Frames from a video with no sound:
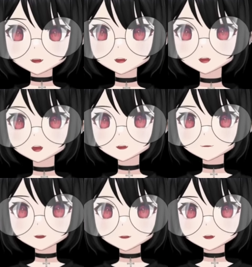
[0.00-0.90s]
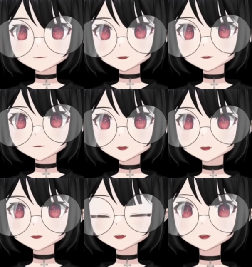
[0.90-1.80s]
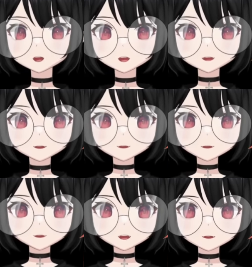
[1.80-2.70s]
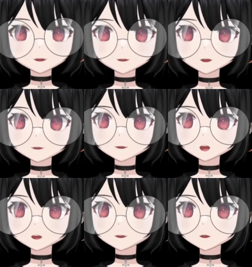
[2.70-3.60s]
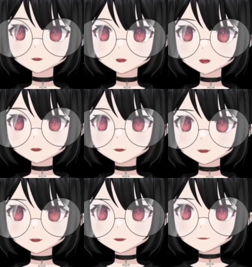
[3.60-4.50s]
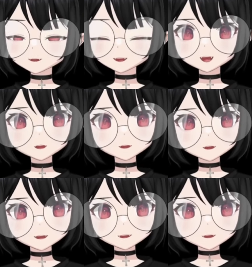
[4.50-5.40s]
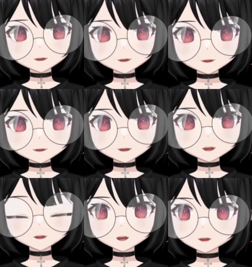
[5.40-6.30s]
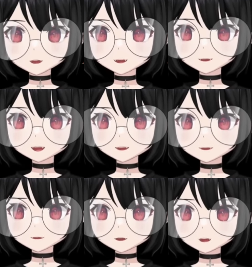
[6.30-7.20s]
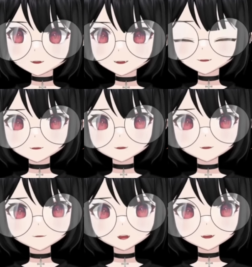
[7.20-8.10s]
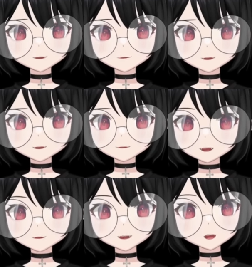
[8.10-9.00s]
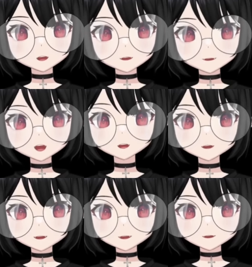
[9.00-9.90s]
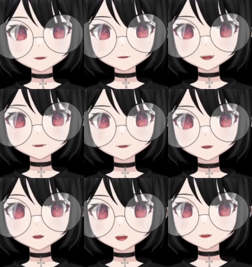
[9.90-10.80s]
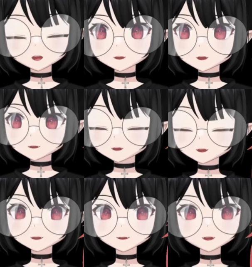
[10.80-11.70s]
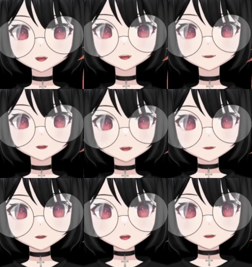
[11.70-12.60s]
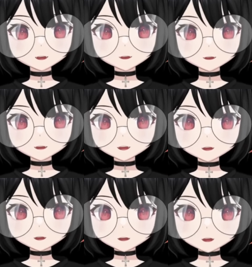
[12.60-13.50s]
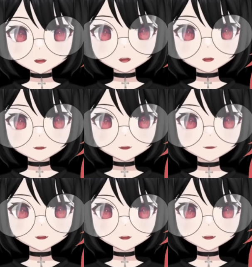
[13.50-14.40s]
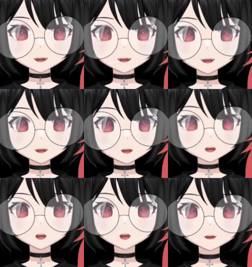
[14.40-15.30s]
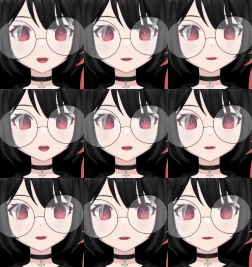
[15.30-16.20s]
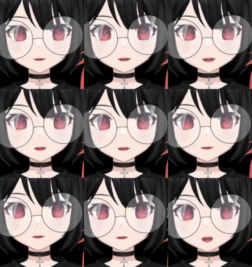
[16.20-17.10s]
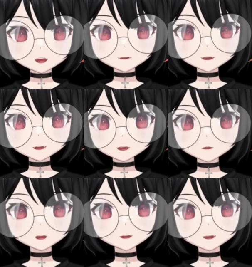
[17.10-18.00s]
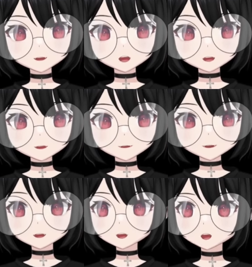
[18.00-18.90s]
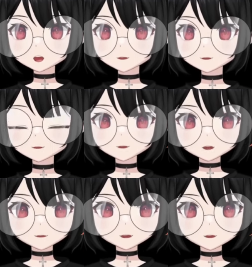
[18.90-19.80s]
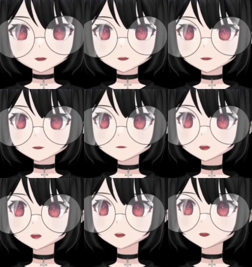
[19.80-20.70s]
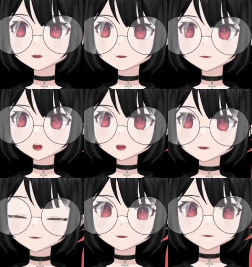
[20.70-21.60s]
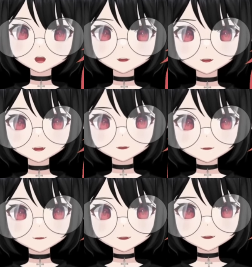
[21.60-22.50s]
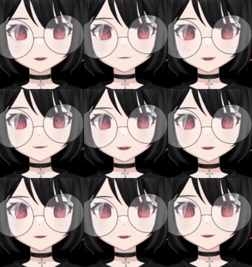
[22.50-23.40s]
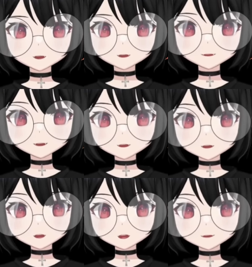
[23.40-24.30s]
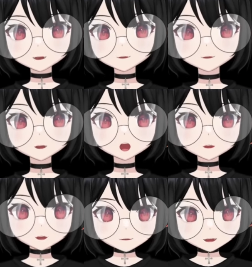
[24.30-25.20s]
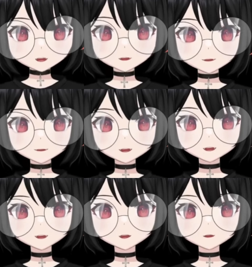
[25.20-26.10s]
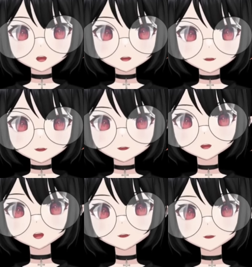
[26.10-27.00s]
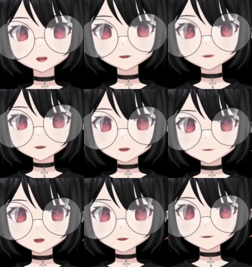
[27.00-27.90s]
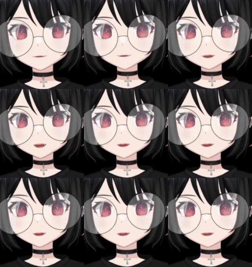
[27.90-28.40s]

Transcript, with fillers: uh, version of this stream, where there was apparently some songs oh. muted because of copyright issues, which again is maybe not so surprising because they've dealt with copyright issues as a branch before. Think about the Selen termination and her music video that had all kinds of copyright issues and was privated because of those issues. But moving forward, we saw some other interesting events. I think I was sleepwalking or something because apparently people heard my voice at a concert. The 2023 version of this event